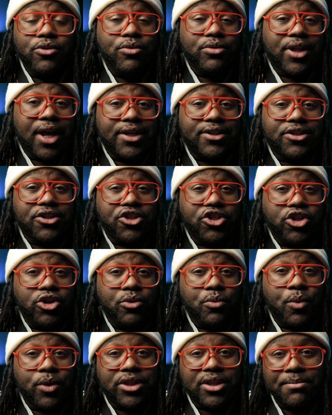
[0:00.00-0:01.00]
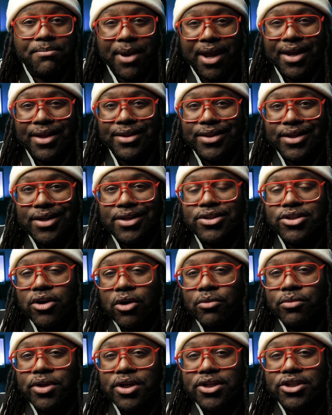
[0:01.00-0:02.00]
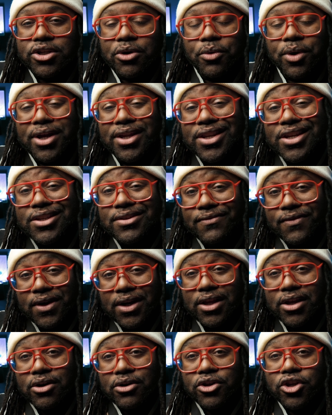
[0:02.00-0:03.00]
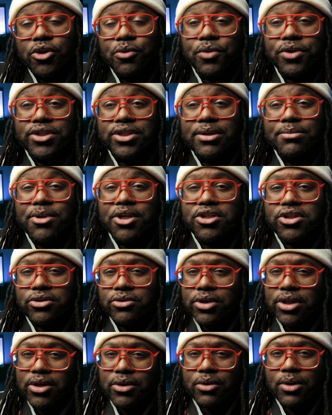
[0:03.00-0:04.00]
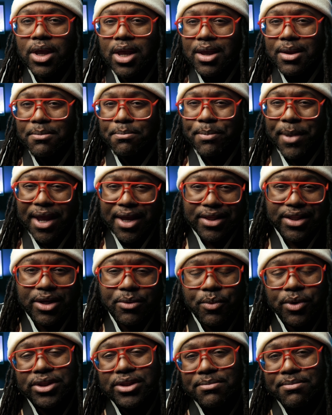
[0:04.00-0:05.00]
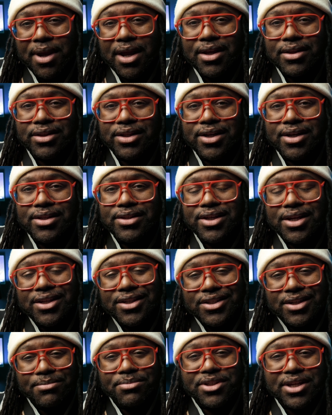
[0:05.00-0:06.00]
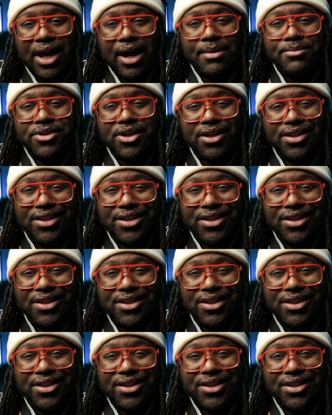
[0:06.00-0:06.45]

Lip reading: who likes to shoot with the main lens only, so in this video, you will see me shooting mainly with the main lens and sometimes a